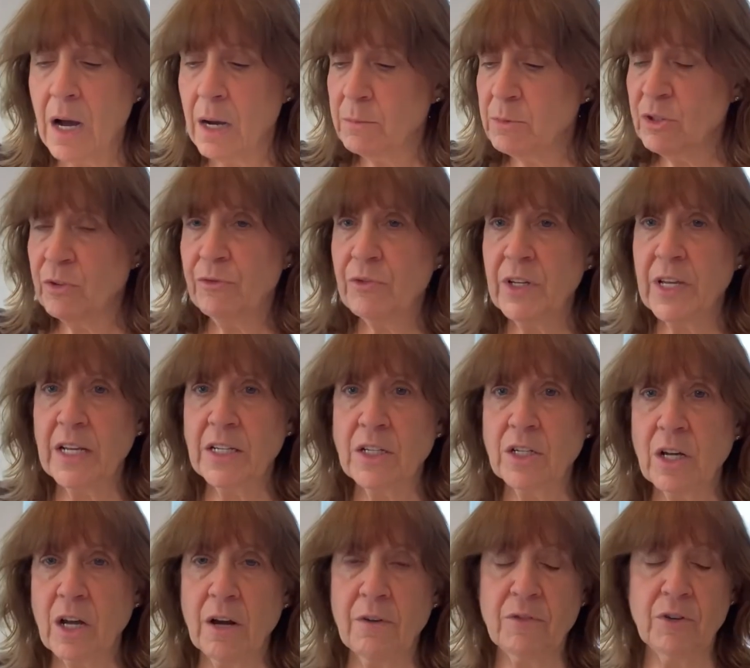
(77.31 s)
Don't forget to
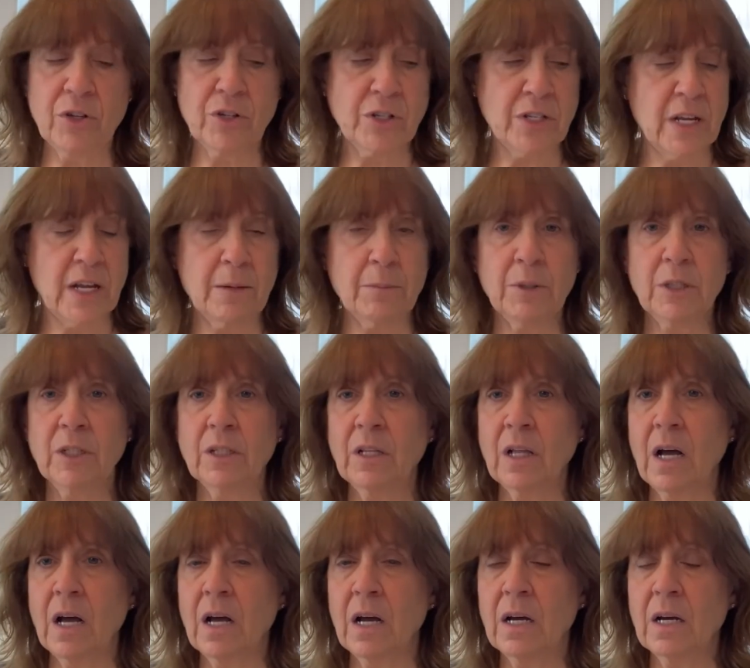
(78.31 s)
cover your
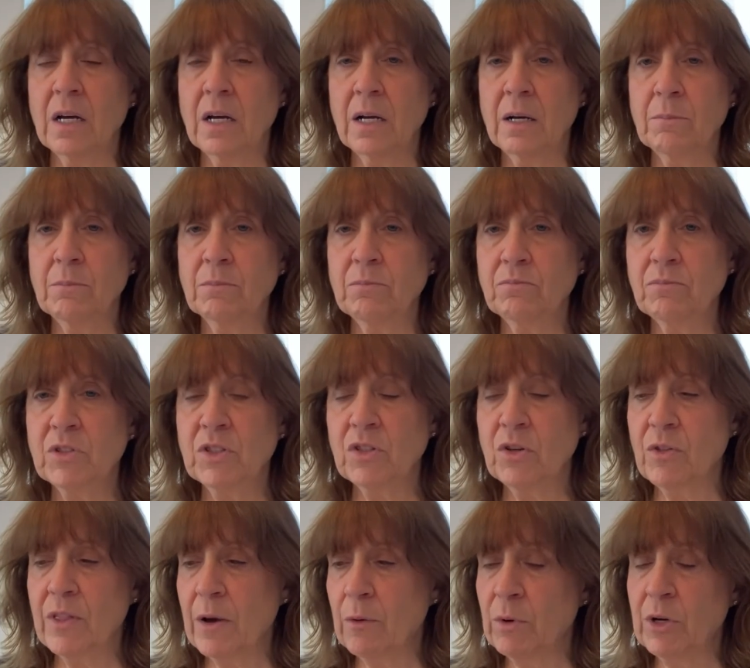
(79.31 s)
table so
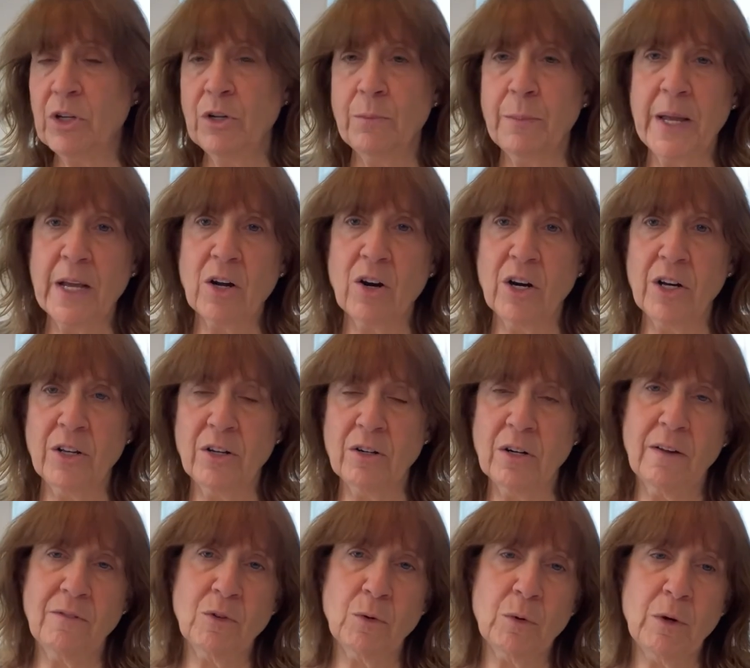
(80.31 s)
that when you make art, you don't
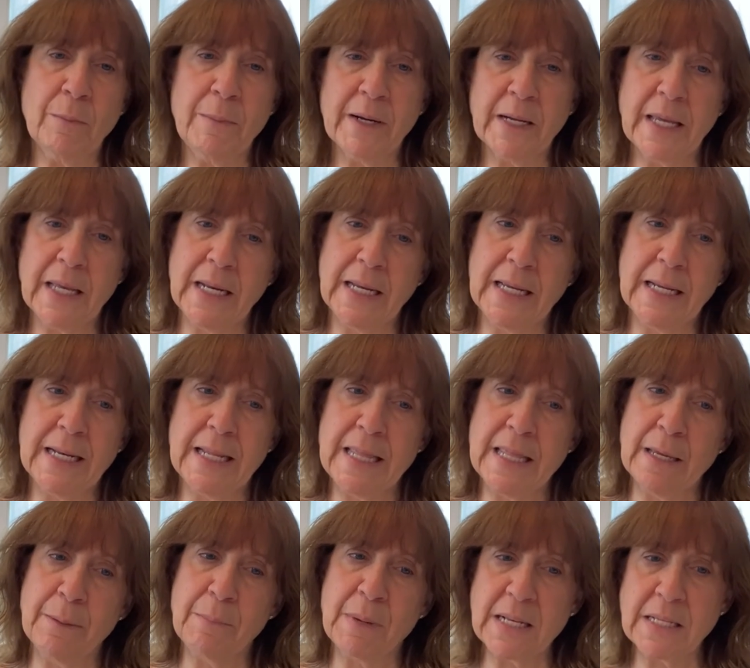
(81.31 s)
have to worry about getting
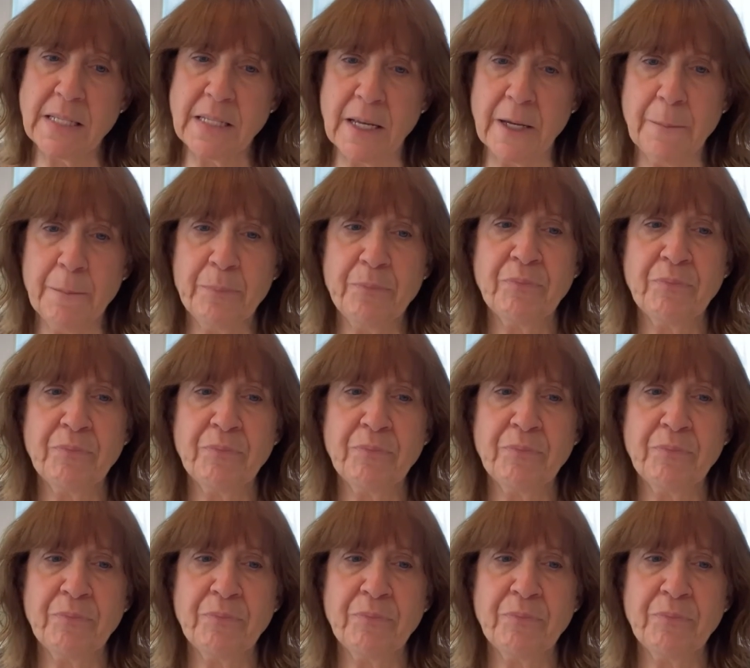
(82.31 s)
anything messy.